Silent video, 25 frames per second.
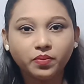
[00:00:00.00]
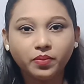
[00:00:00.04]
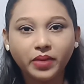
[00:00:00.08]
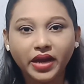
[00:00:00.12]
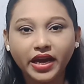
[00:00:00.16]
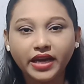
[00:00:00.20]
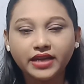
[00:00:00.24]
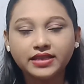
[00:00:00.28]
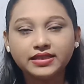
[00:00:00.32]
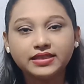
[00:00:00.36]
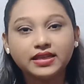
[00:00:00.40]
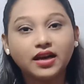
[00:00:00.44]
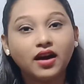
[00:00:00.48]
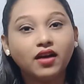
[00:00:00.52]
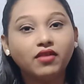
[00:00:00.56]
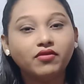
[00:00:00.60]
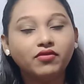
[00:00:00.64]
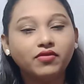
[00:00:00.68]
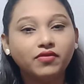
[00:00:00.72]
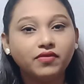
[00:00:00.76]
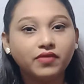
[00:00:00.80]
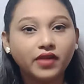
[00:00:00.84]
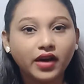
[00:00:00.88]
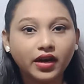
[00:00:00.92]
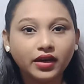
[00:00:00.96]
plays a
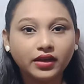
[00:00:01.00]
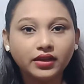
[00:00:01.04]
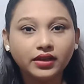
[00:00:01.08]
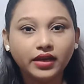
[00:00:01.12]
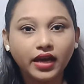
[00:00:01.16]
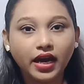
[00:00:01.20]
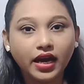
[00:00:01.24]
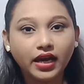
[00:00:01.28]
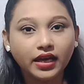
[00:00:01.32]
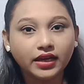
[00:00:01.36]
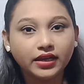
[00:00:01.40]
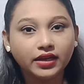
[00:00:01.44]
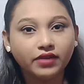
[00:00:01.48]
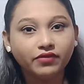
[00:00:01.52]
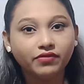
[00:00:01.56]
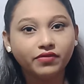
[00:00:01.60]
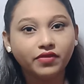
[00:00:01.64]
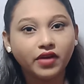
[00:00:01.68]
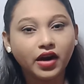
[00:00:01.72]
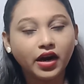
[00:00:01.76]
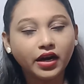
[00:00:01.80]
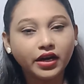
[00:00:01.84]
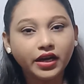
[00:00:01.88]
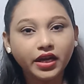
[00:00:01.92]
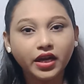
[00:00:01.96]

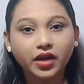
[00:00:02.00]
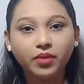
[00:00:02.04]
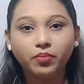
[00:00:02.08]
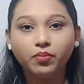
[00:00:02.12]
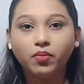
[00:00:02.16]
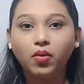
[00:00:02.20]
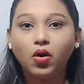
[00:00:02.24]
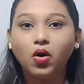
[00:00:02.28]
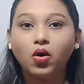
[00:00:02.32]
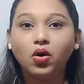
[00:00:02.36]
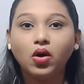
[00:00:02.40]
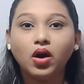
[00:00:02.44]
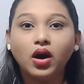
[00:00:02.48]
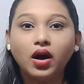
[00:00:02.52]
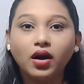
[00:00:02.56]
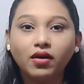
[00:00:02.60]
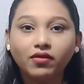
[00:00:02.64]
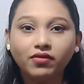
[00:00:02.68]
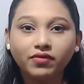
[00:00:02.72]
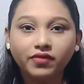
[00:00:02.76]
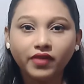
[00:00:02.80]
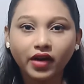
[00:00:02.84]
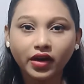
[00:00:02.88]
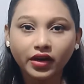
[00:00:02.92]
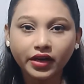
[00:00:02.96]
very
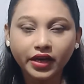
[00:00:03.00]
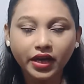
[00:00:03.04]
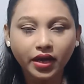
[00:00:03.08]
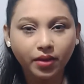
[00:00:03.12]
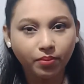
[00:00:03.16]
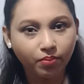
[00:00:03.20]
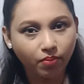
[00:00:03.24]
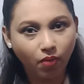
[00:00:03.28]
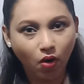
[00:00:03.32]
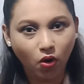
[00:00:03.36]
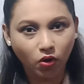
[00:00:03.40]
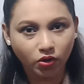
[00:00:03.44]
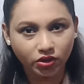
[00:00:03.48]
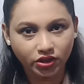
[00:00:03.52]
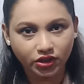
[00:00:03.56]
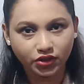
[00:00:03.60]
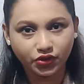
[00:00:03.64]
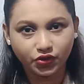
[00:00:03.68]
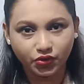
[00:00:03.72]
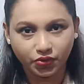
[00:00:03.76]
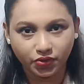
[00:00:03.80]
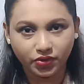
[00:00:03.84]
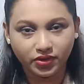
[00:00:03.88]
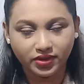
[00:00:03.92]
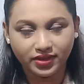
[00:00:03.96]
important
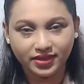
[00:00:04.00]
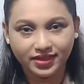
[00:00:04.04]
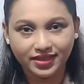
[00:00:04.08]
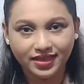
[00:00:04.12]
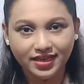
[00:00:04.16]
role.